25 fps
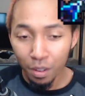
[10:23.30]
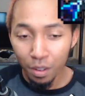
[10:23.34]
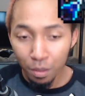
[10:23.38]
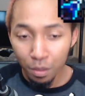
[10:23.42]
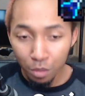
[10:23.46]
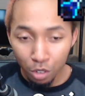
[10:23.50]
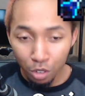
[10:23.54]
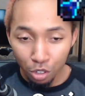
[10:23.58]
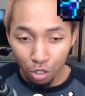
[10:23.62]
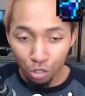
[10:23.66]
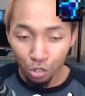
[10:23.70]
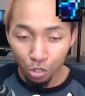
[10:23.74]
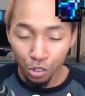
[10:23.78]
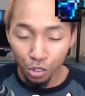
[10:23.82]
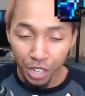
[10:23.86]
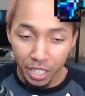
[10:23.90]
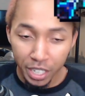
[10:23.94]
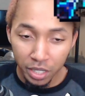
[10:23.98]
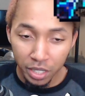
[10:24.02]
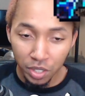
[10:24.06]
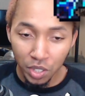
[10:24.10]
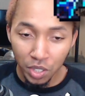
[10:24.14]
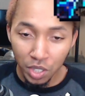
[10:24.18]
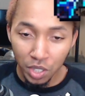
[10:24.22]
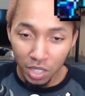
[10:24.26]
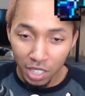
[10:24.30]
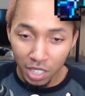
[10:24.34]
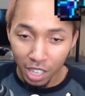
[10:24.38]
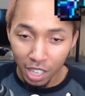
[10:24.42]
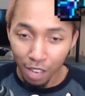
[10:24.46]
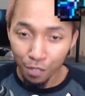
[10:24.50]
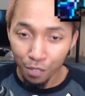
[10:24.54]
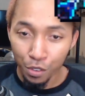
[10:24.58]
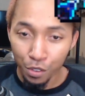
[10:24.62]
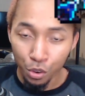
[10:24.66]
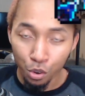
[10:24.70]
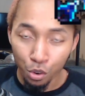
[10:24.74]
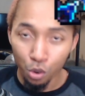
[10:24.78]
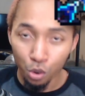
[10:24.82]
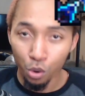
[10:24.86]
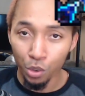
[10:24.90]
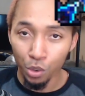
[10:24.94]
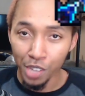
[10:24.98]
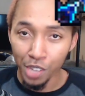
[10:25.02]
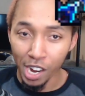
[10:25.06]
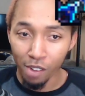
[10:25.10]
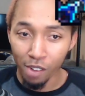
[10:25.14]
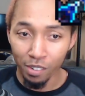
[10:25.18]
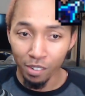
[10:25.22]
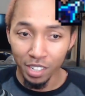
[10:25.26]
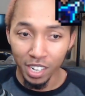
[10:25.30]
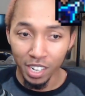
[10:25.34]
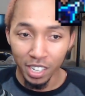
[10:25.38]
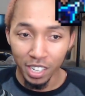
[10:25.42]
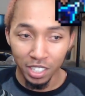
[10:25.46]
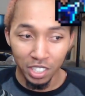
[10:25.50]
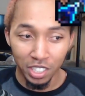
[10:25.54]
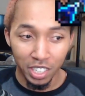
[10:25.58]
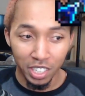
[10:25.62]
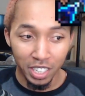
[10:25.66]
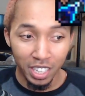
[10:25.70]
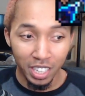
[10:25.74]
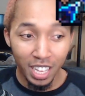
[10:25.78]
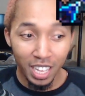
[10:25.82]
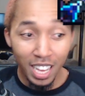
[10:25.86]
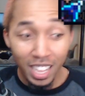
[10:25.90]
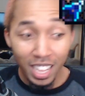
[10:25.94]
crits give you cooldown reduction.